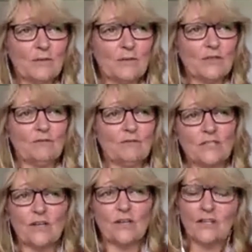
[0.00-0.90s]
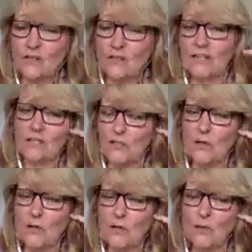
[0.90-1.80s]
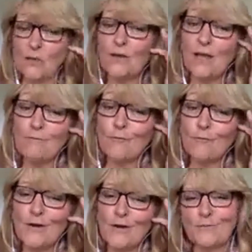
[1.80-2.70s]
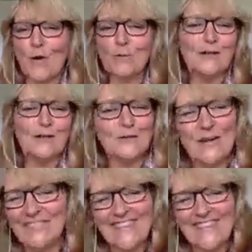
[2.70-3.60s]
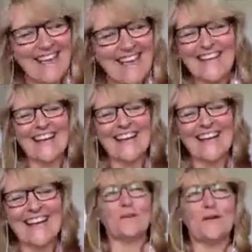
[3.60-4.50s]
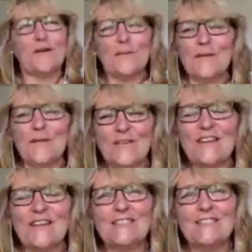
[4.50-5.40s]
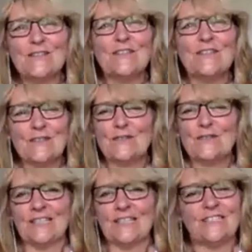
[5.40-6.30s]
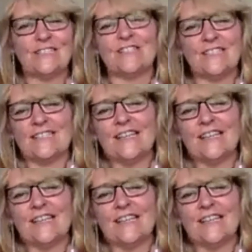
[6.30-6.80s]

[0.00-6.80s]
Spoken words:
because you've decided you think it's you, even though you haven't written romance or whatever, that again, it's not going to work. You need to do your due diligence.